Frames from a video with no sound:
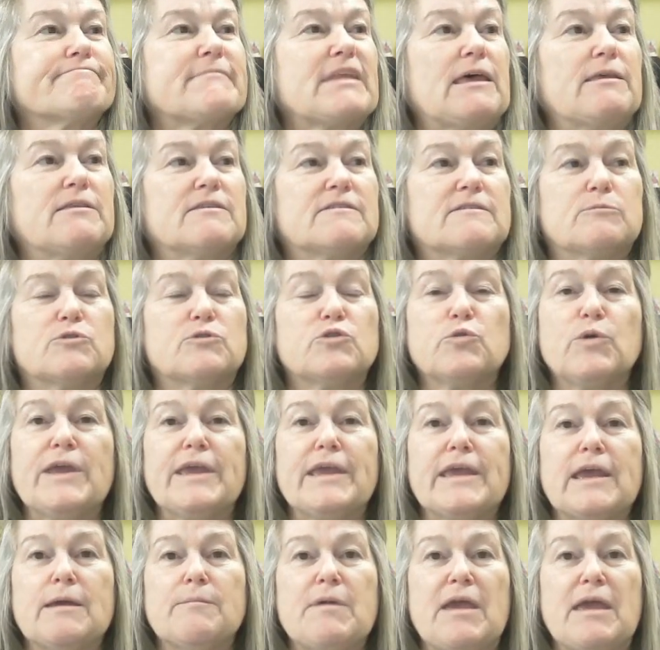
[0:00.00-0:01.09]
Some
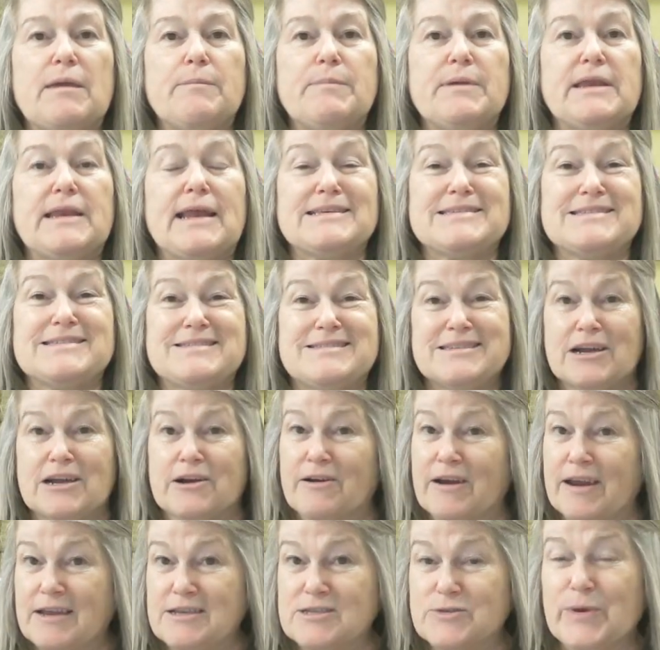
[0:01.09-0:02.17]
tweaking may be
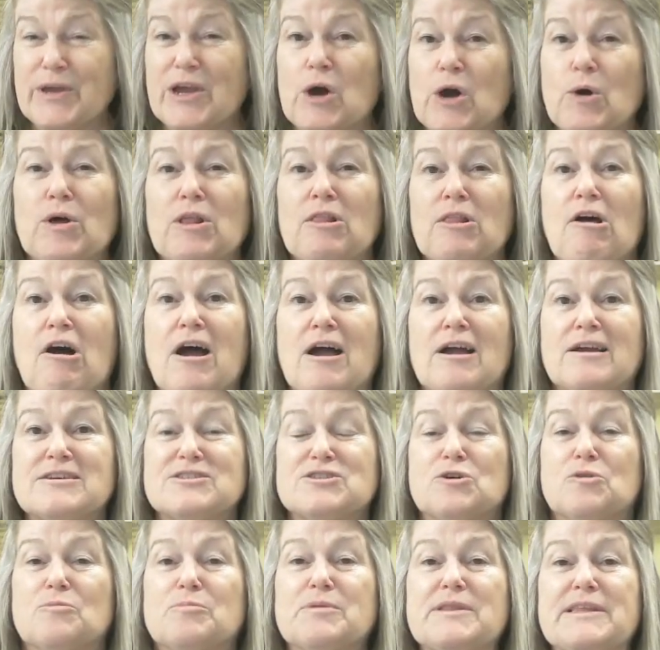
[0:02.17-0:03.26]
necessary as we go along,
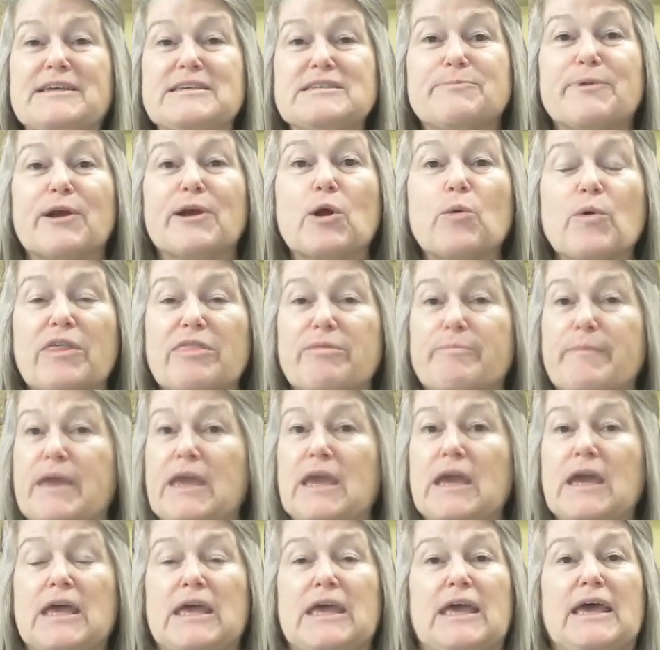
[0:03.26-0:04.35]
so please bear with
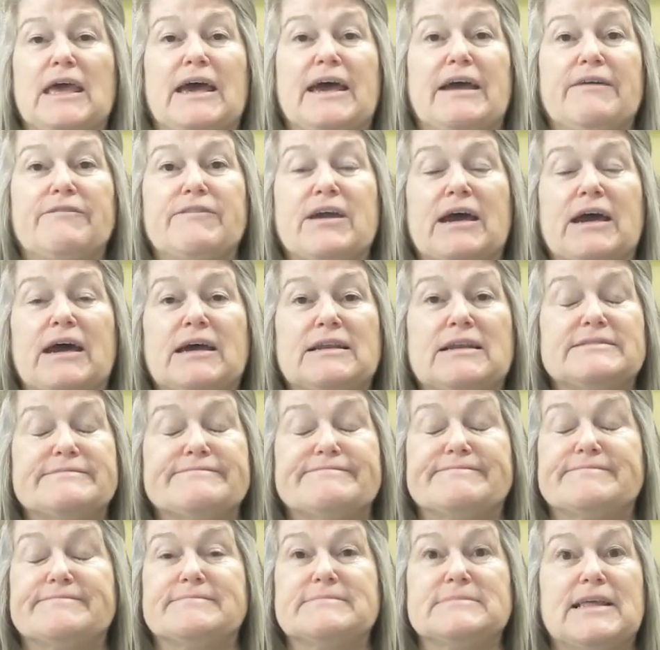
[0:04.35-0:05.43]
me. I've got
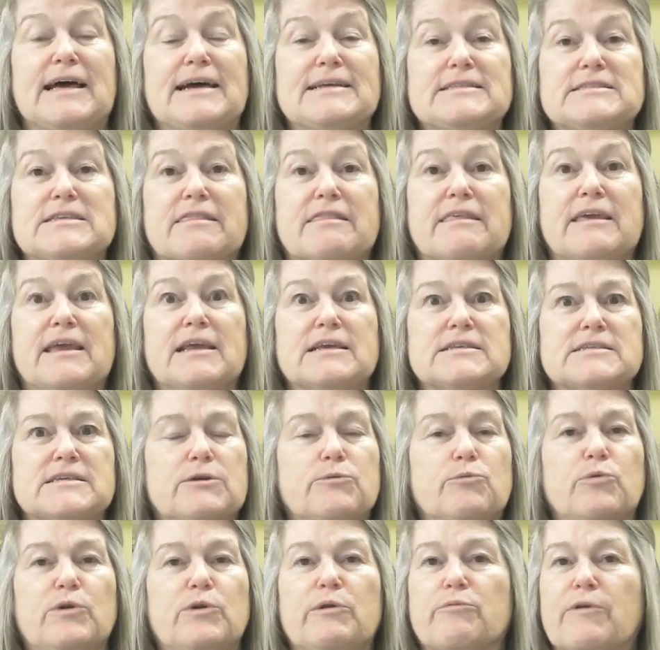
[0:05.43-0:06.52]
lots of things.
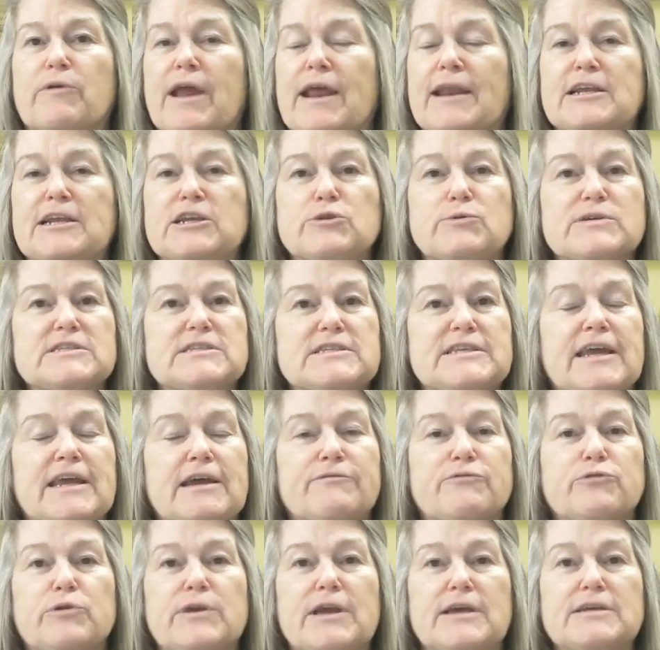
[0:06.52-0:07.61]
We ran into a
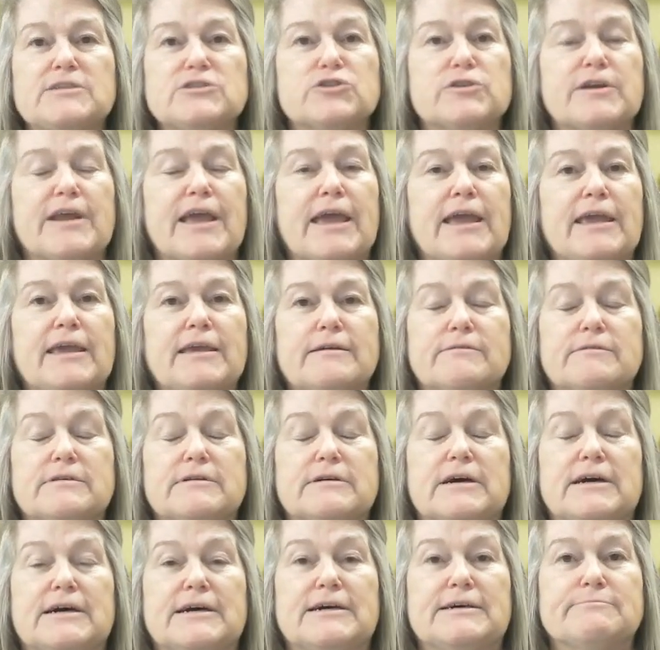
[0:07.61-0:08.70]
snafu yesterday
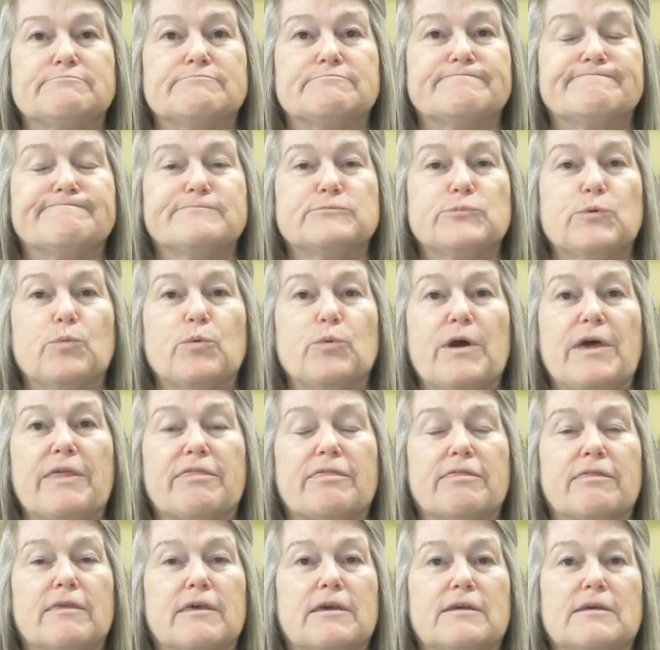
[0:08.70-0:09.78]

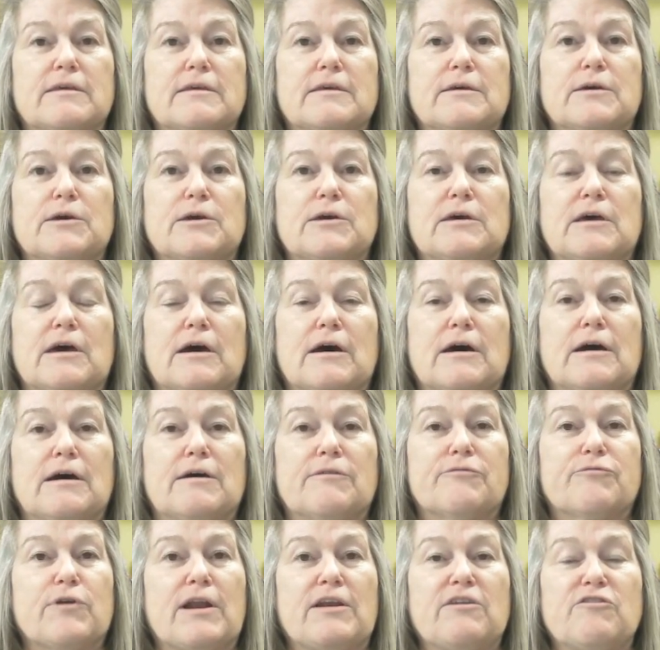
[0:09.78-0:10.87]
with a
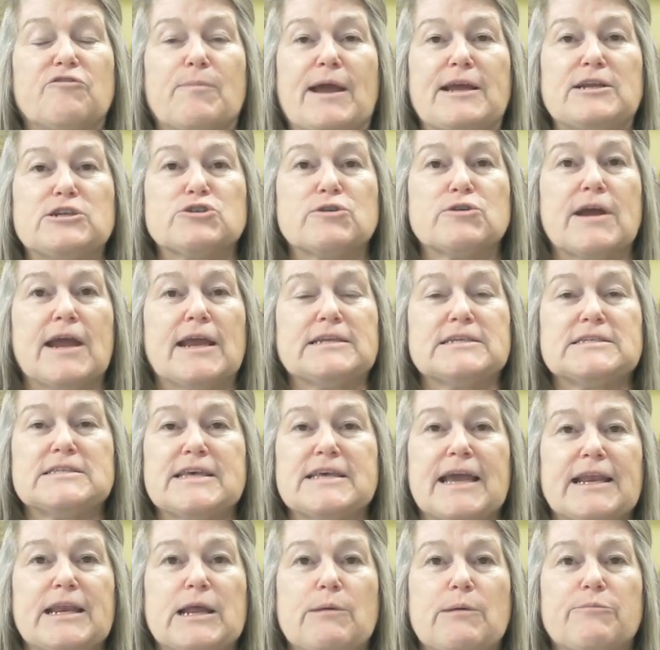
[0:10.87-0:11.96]
friend of mine trying to
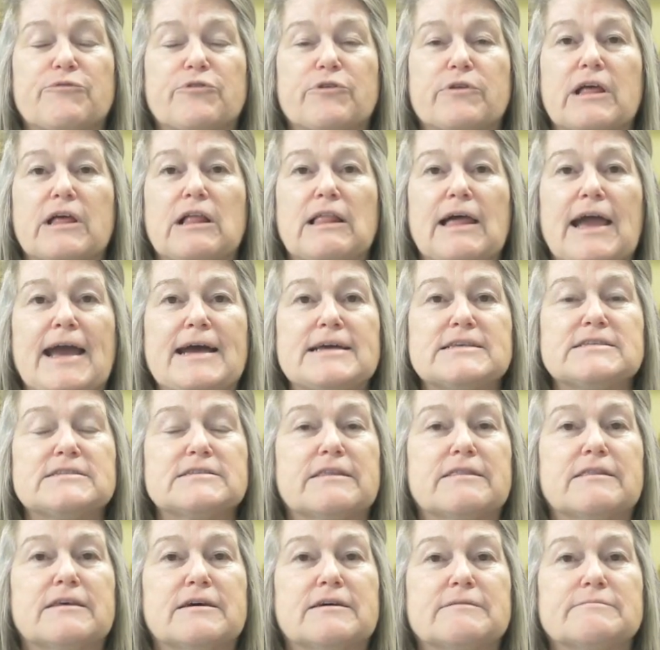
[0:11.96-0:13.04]
sign up for the class
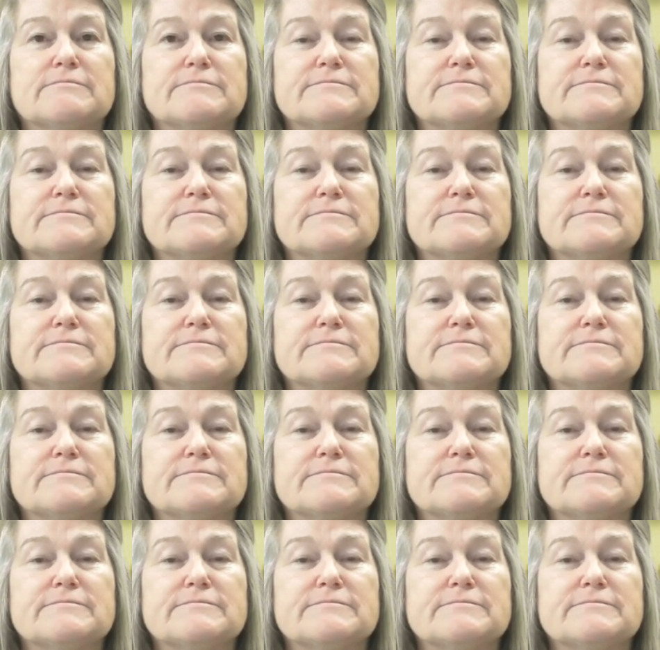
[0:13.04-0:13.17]
and the